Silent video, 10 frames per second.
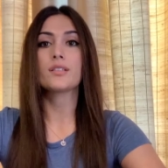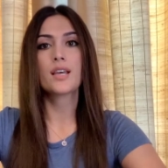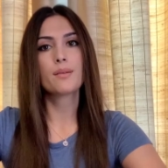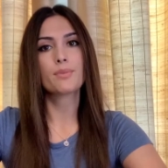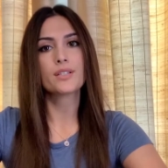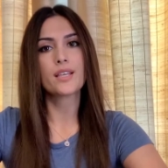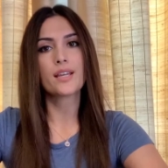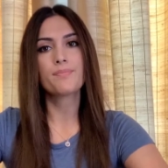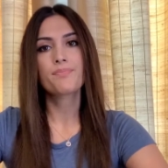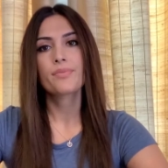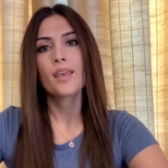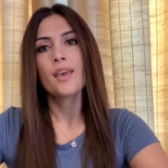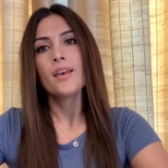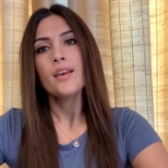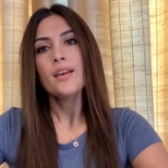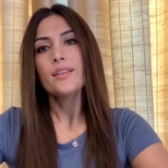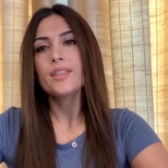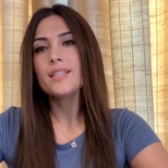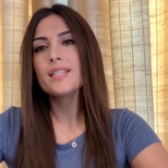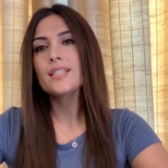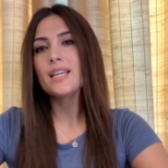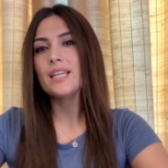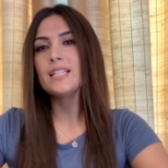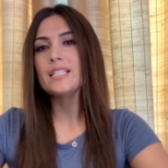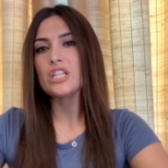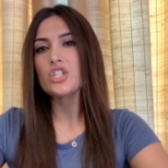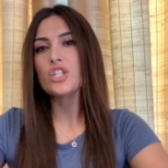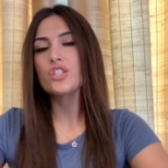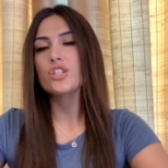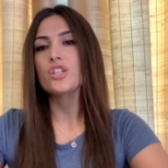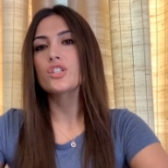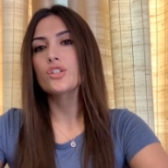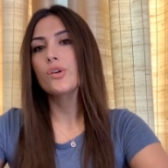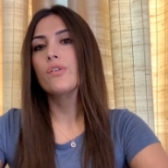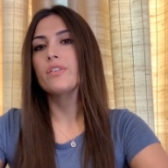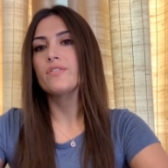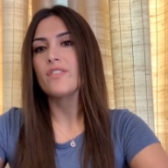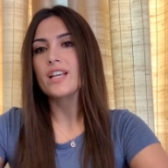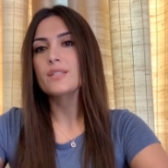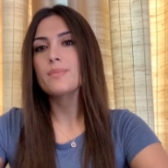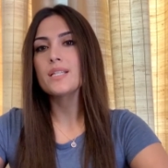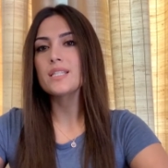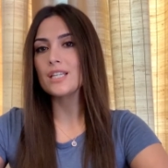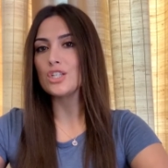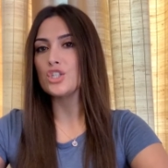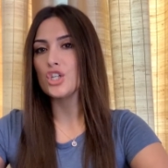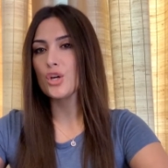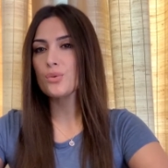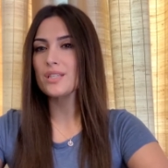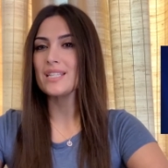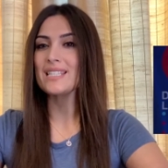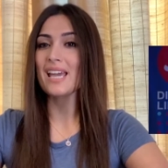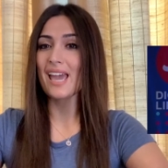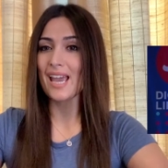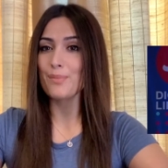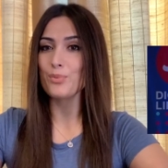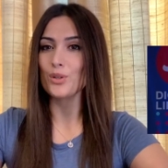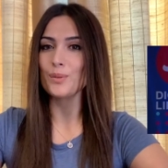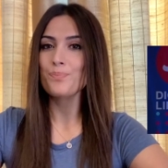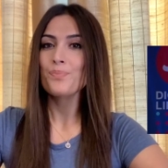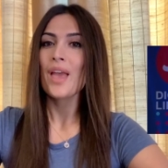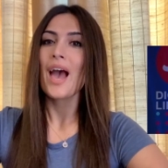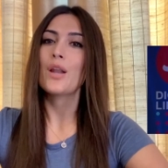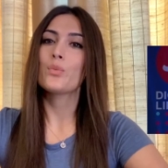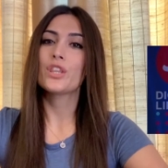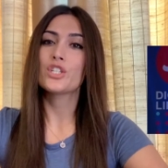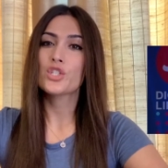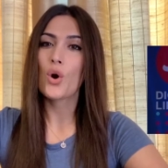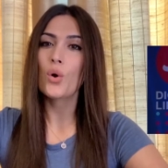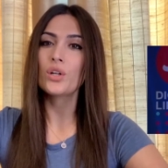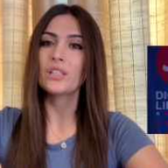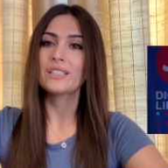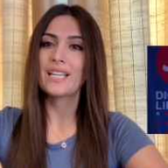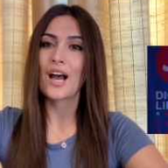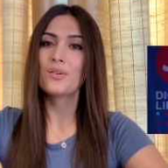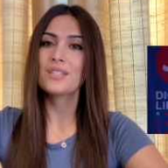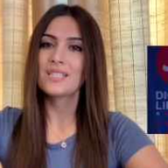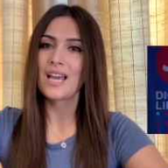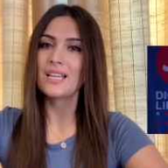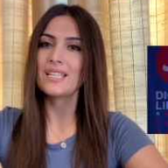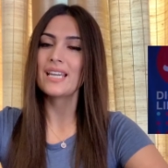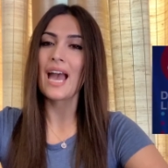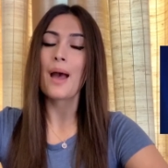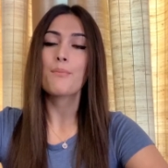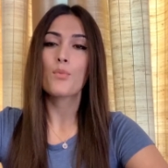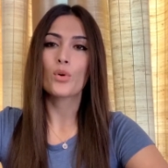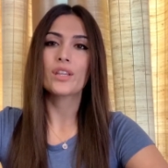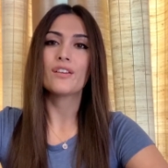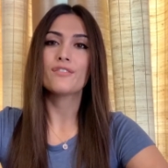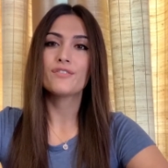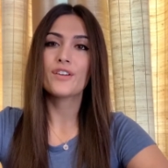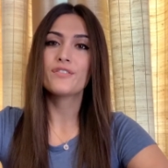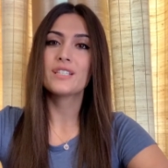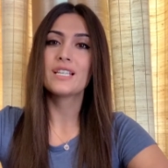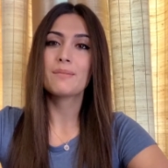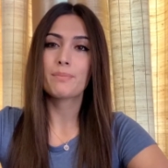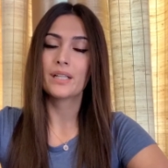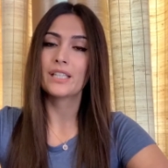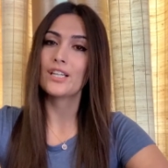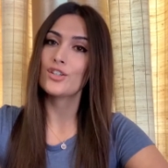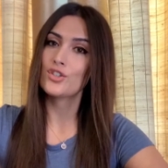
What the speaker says: 10%. This is in addition to the slew of investments in Jio since April, and with the total now standing at more than $15 billion